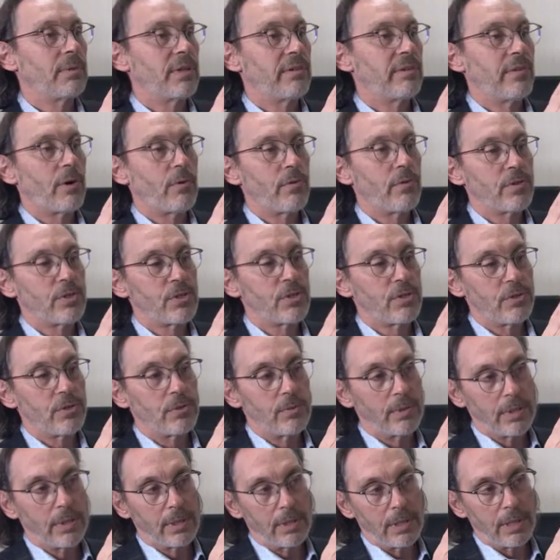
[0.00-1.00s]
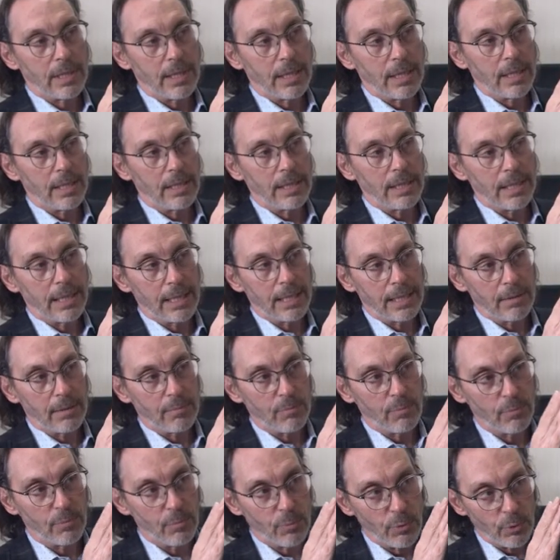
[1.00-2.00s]
bit of overshoot and a
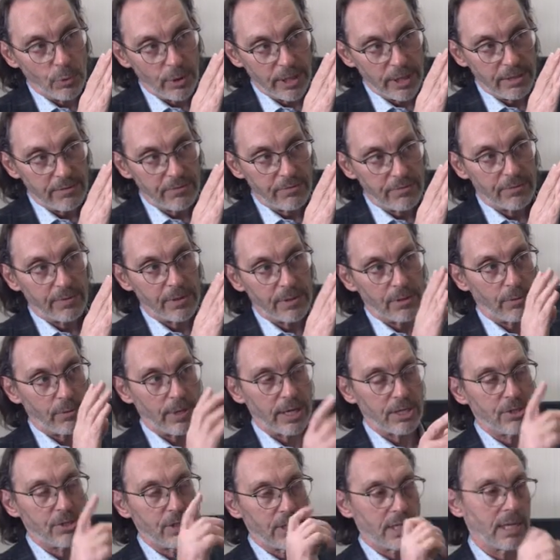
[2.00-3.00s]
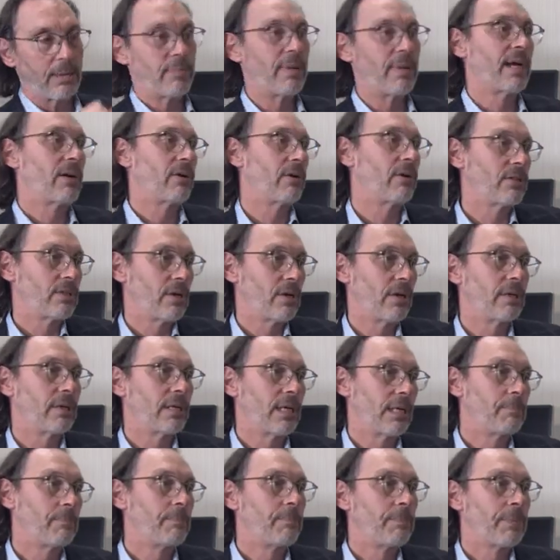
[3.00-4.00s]
brief correction to get back on
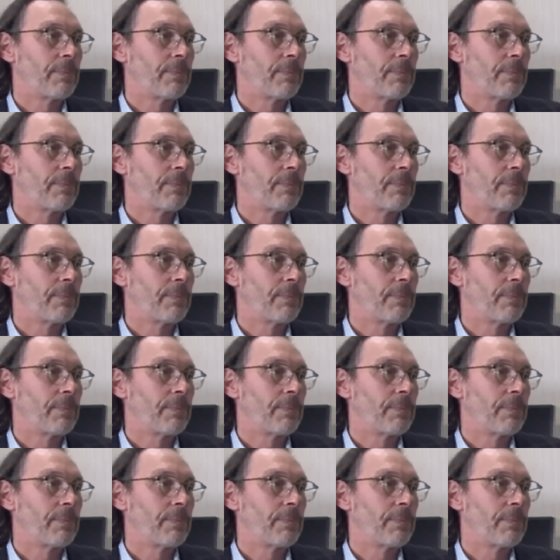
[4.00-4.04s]
target.